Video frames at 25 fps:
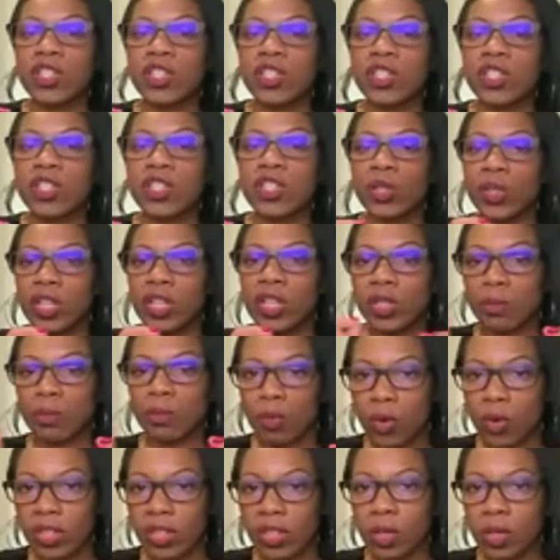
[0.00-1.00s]
So
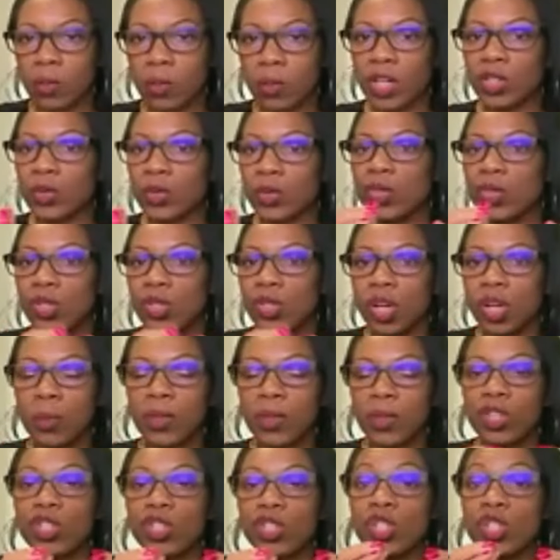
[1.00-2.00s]
there's more than one. You start
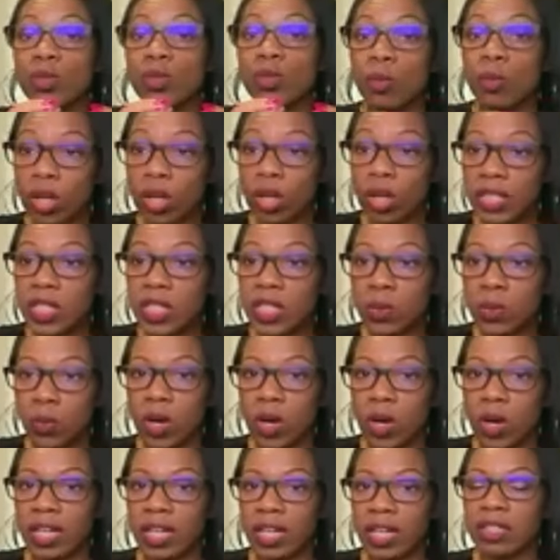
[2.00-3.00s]
off with the smallest
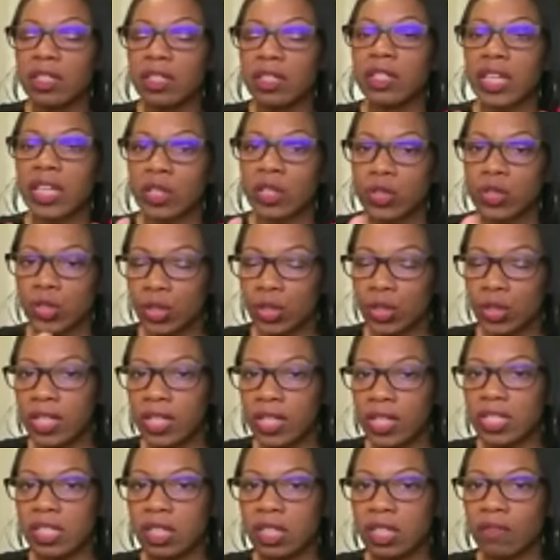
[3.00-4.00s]
one, insert it
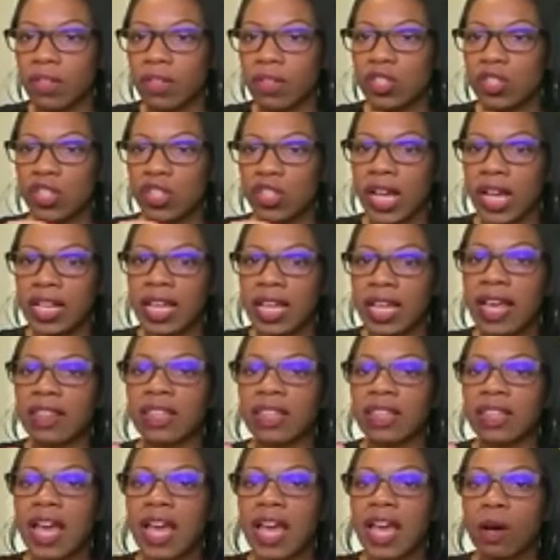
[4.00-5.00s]
into the vagina,
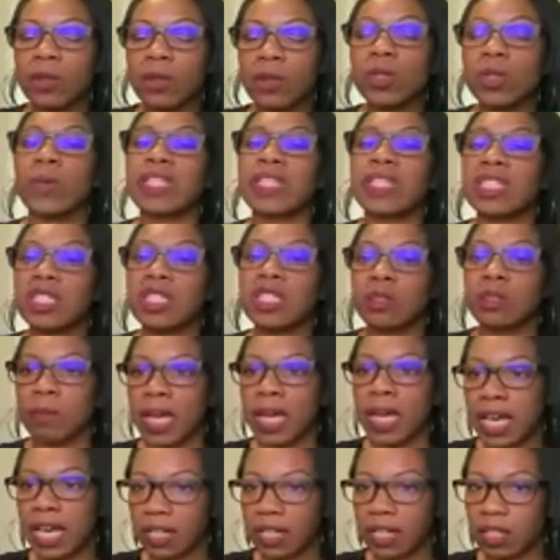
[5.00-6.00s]
and they help to
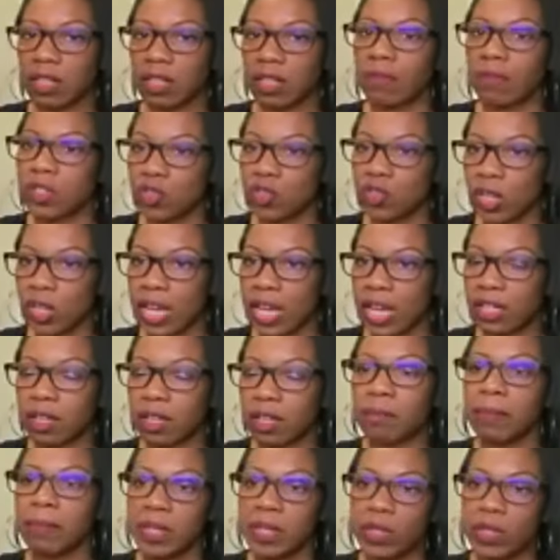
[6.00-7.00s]
expand the
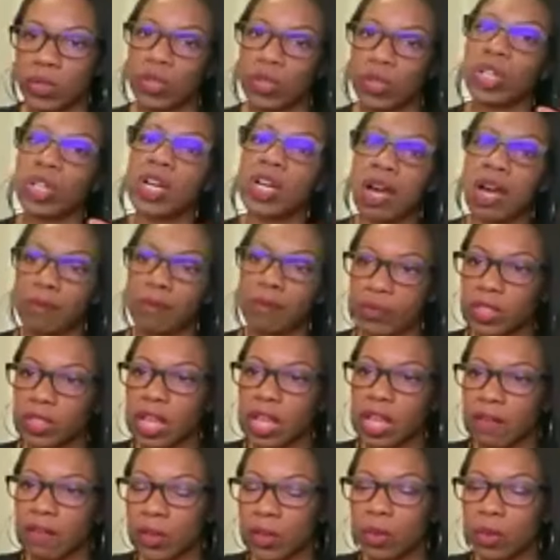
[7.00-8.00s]
vagina based on your
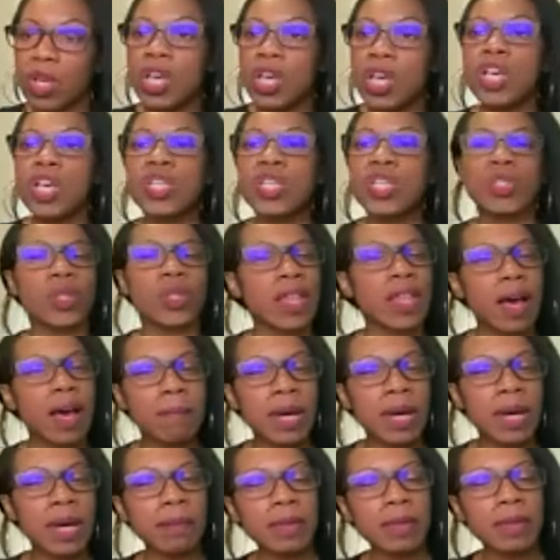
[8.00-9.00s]
comfort level. So
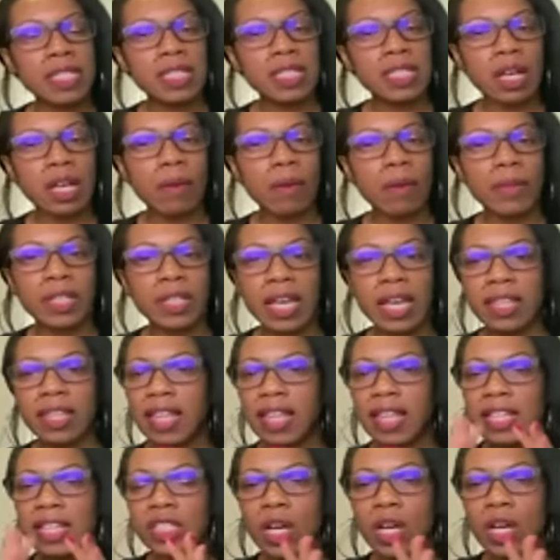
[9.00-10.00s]
that might be something,
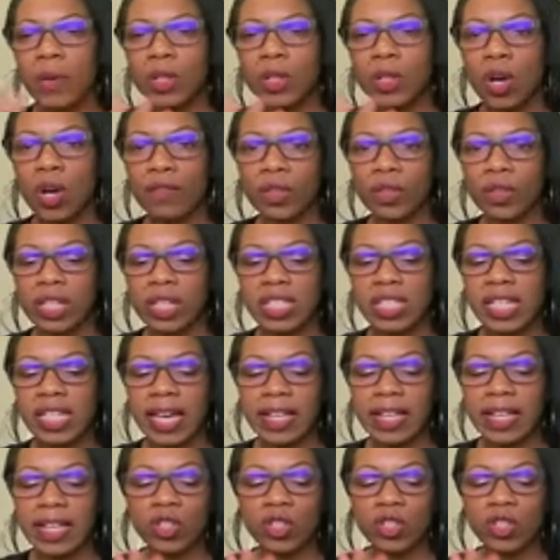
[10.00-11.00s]
and that's going off on a
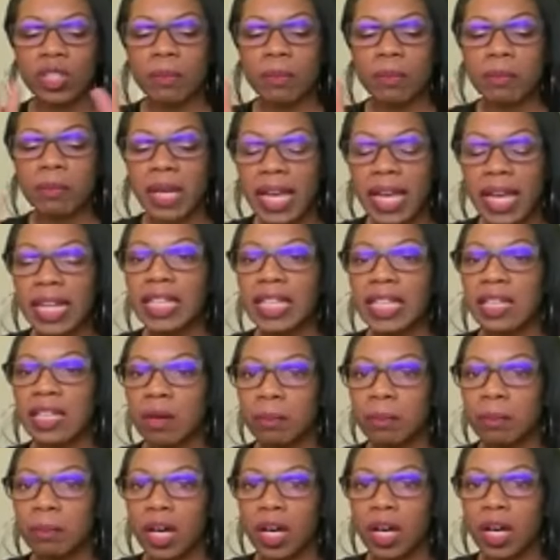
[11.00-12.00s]
tangent, depending
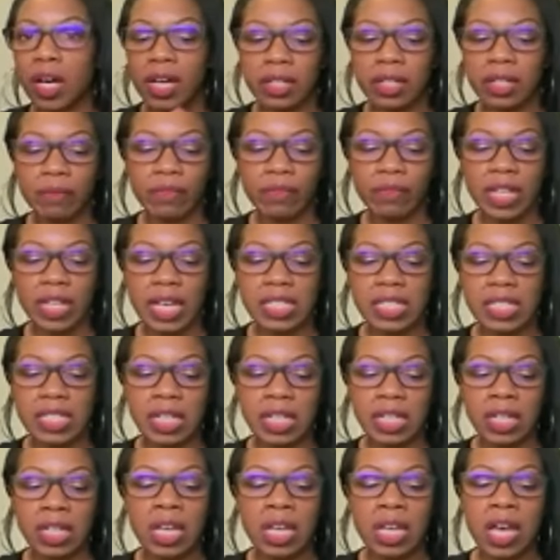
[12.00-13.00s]
upon
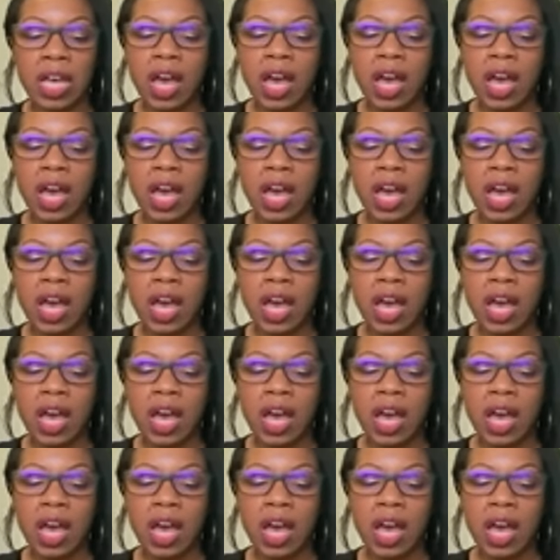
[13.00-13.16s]
Vanessa,